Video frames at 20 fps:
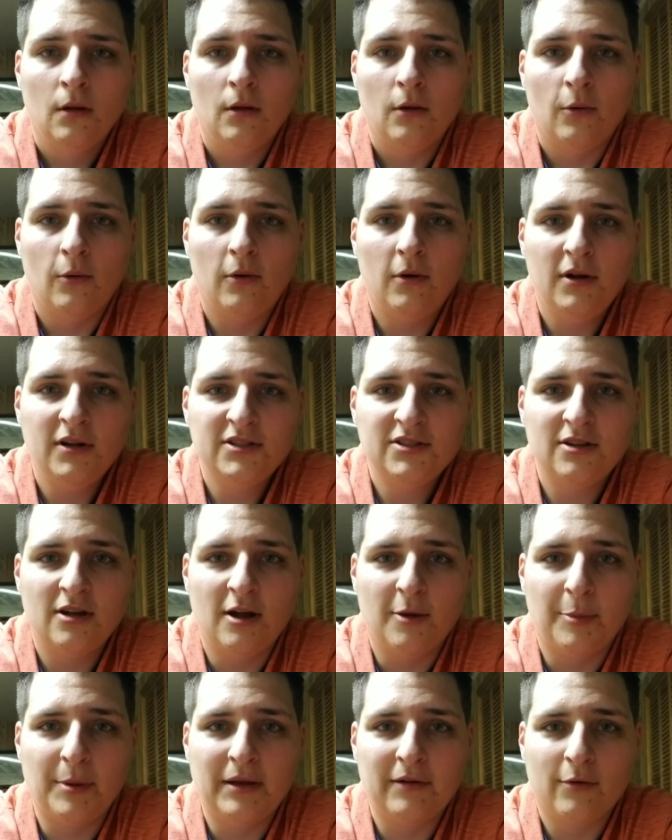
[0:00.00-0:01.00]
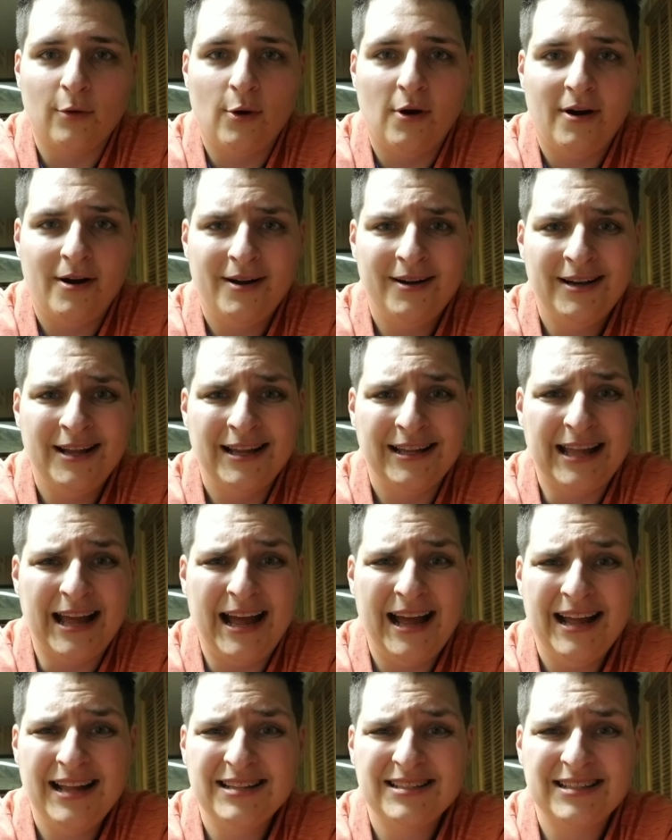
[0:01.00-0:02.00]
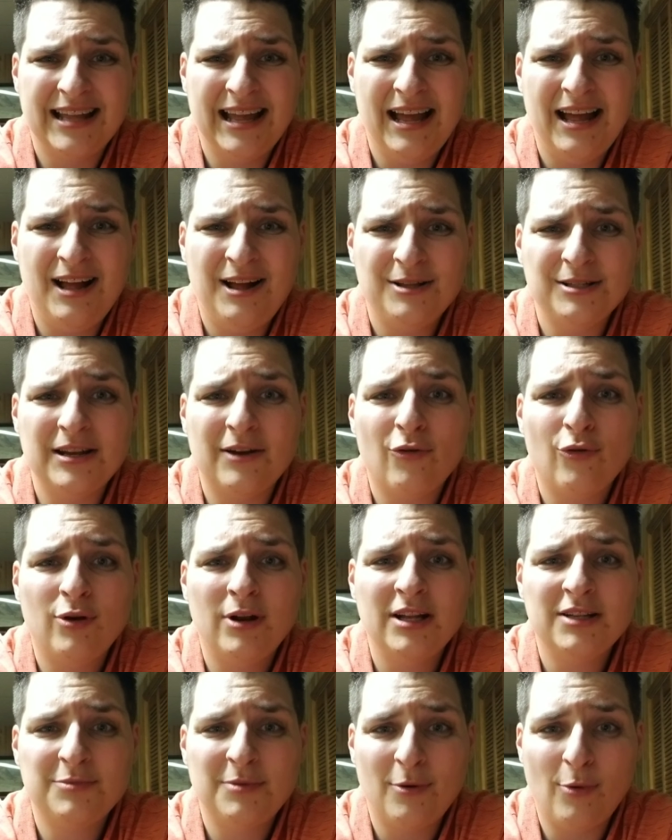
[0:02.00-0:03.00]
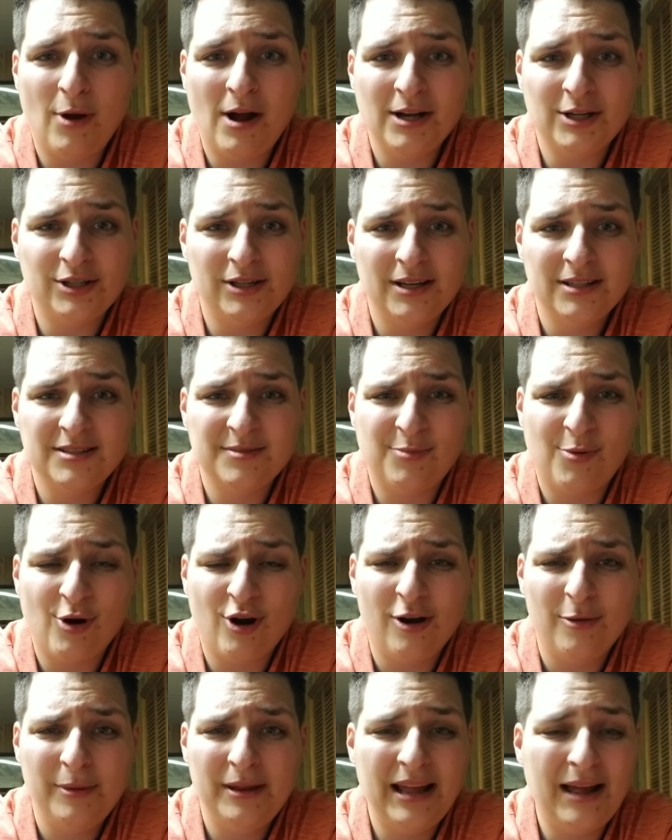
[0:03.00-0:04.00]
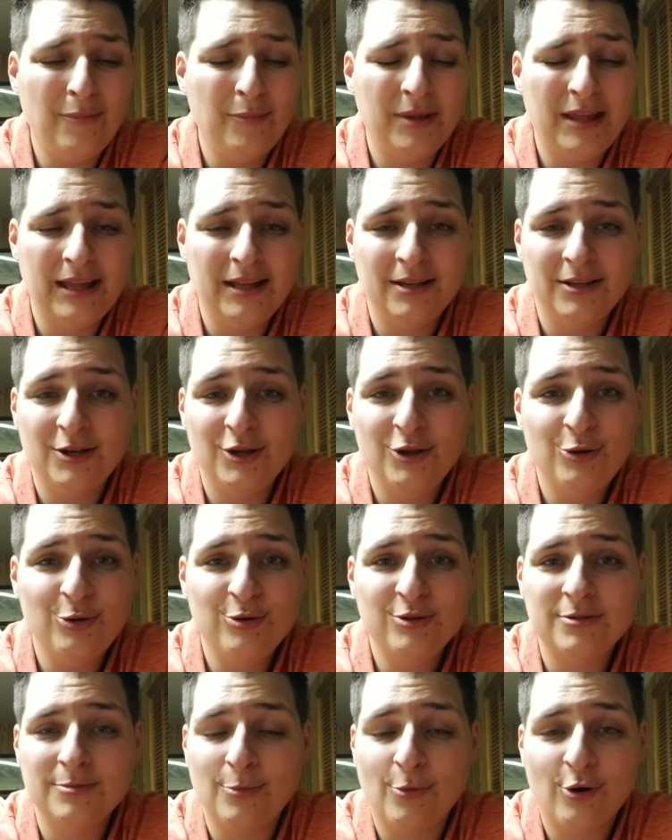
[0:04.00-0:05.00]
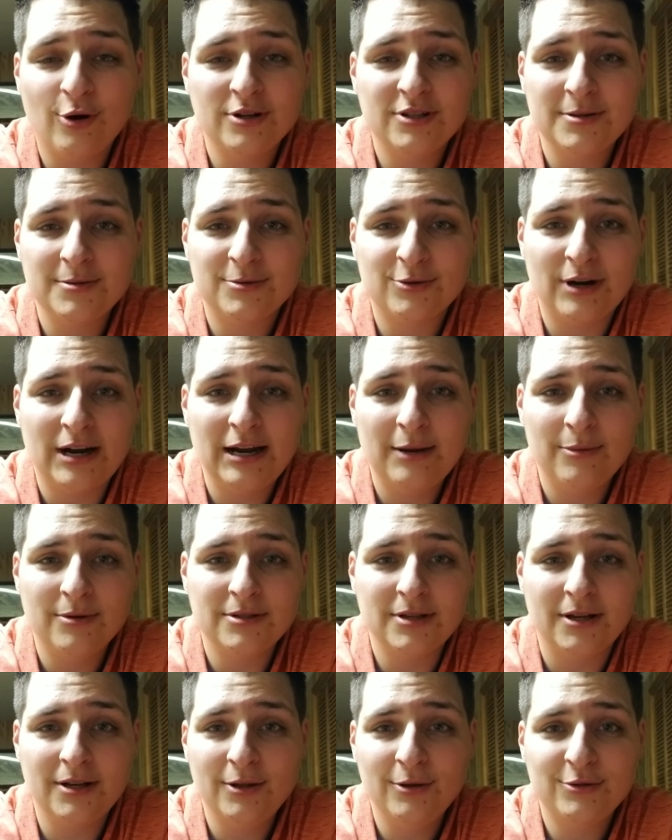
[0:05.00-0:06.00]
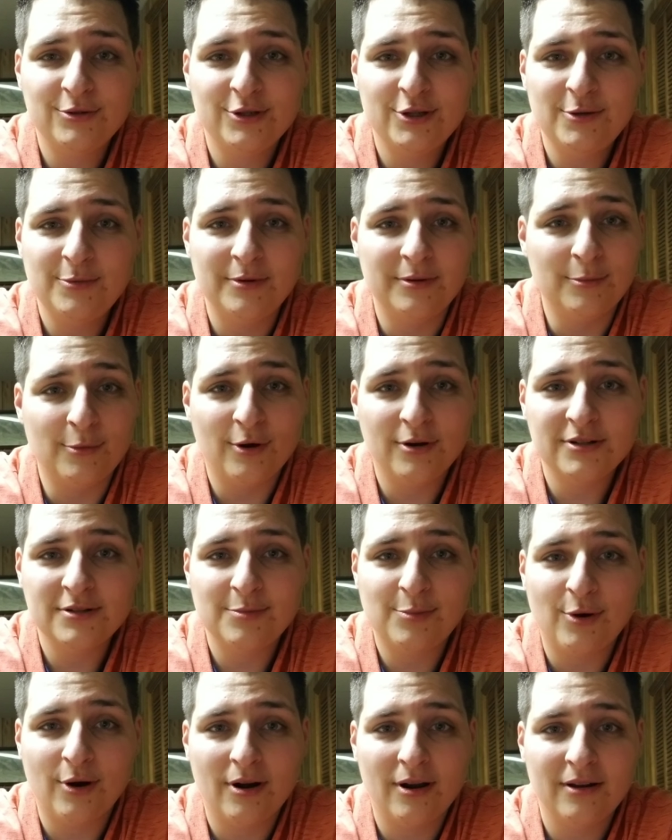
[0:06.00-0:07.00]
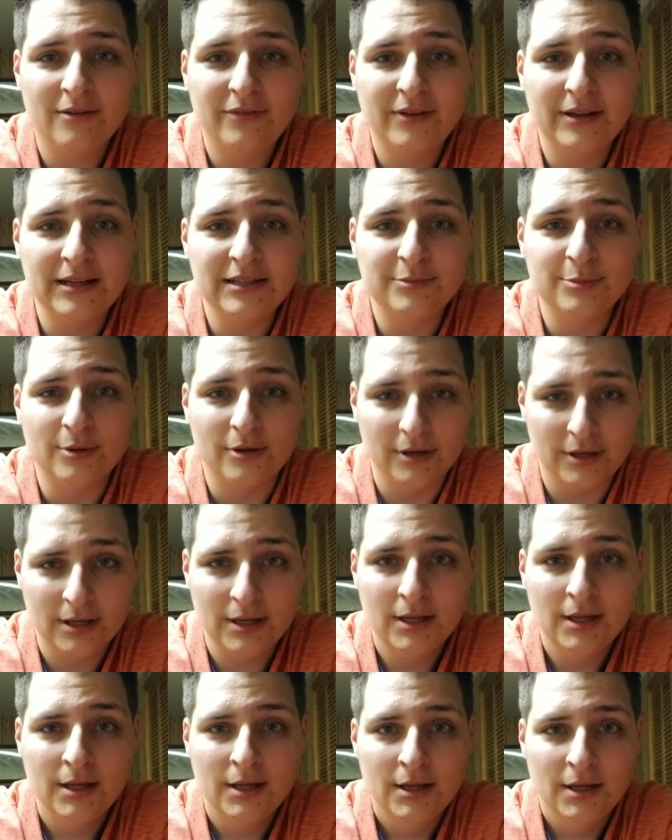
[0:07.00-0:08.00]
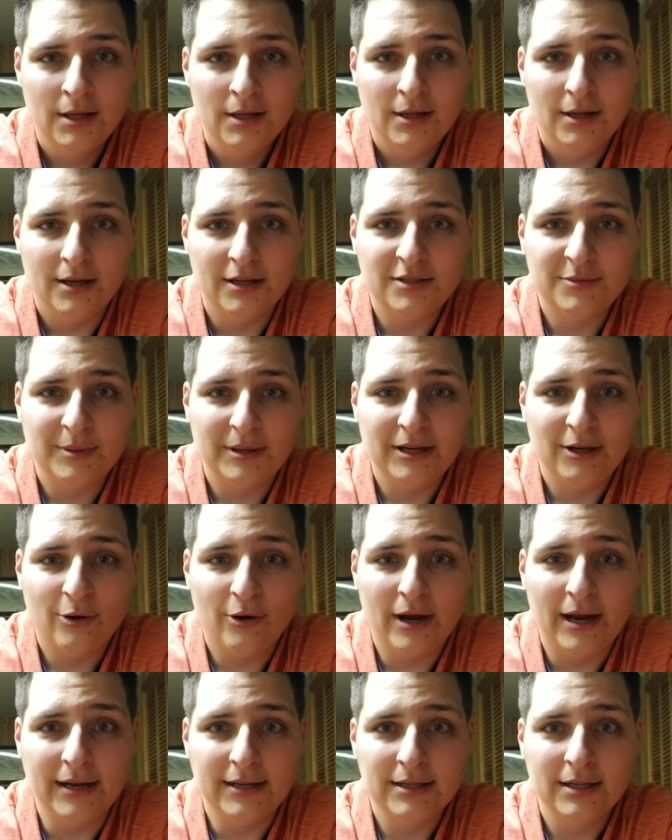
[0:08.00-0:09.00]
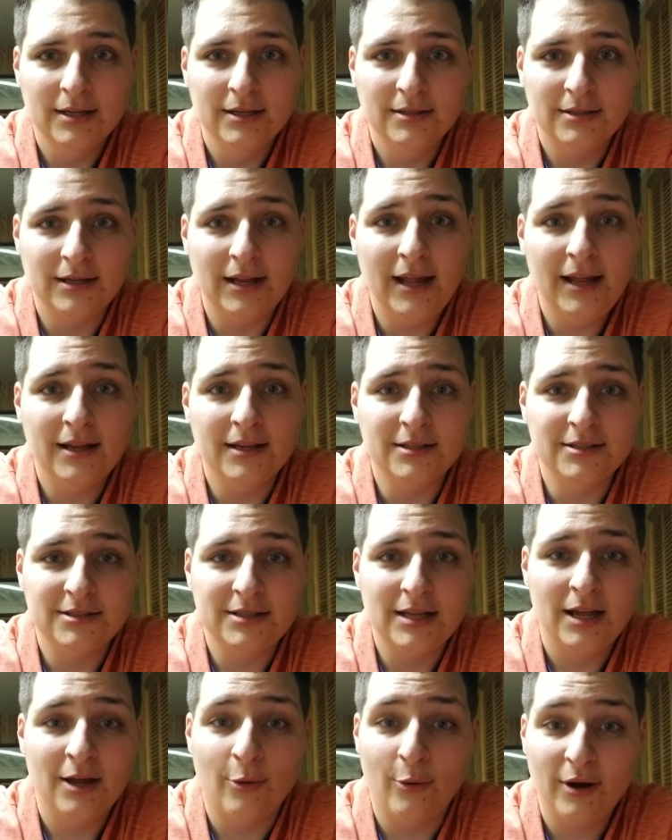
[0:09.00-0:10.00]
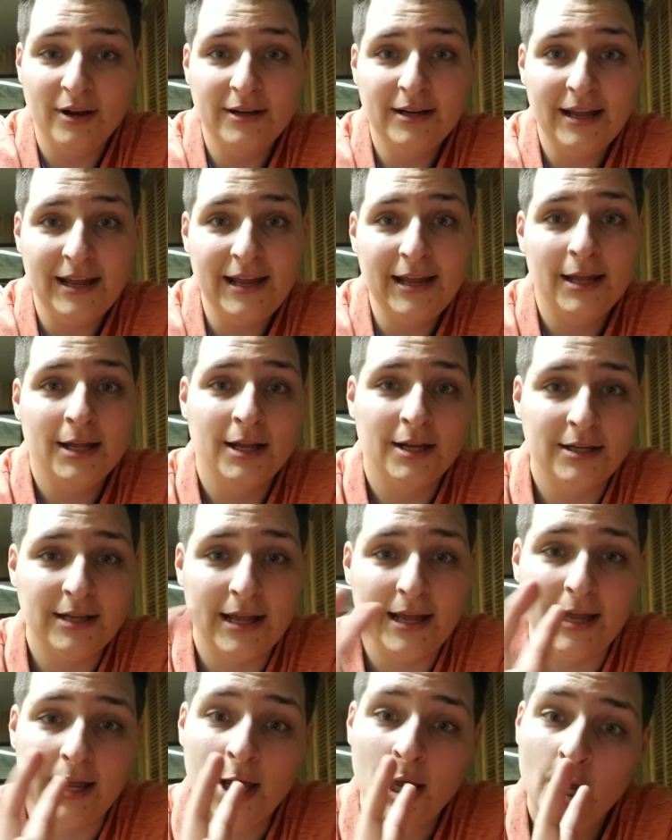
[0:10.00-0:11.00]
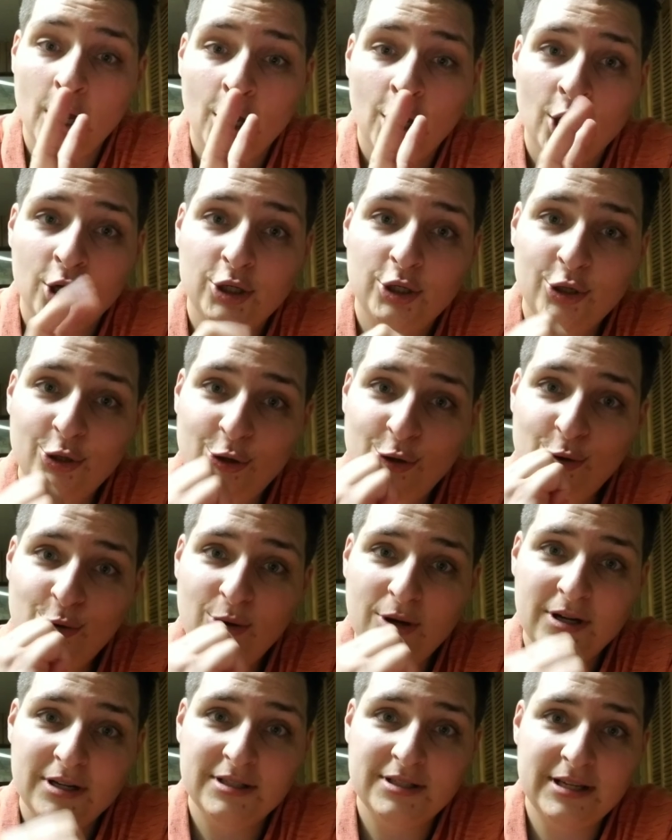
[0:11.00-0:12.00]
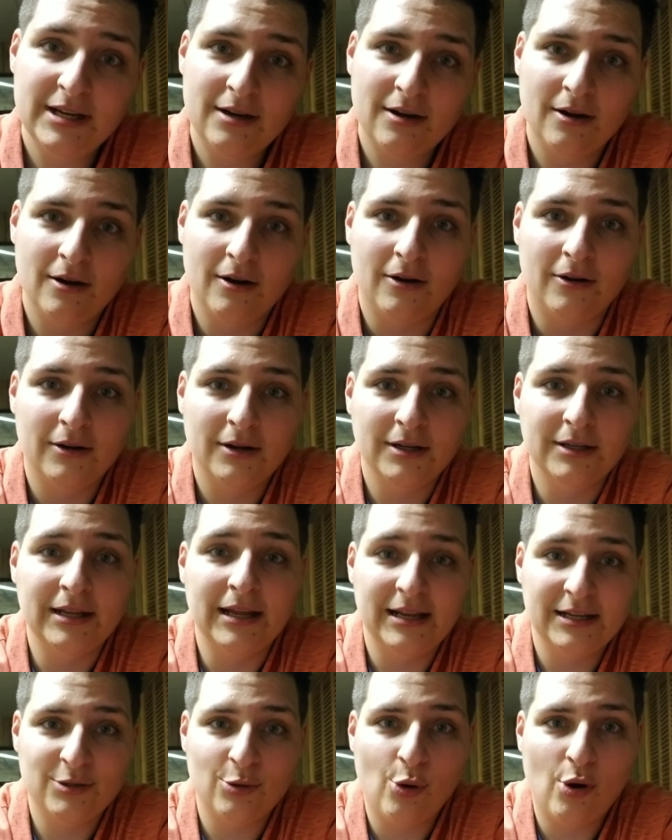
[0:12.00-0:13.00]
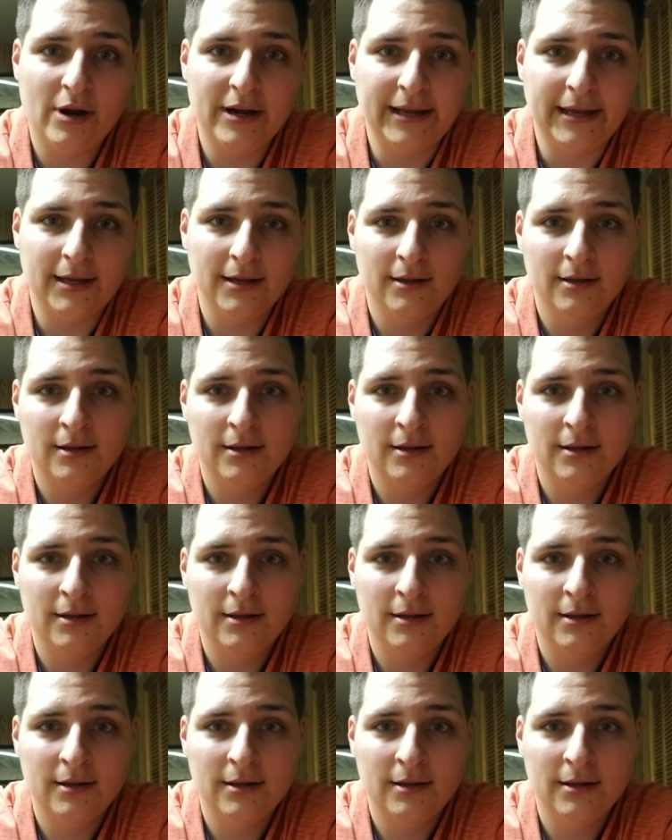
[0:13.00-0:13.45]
What's up, everyone? Guys, gals, everyone that's been watching and supporting me, I'm getting new, more subscribers on YouTube and more support on Facebook. It's been great. Today is, what day? Day 2-0, day 20.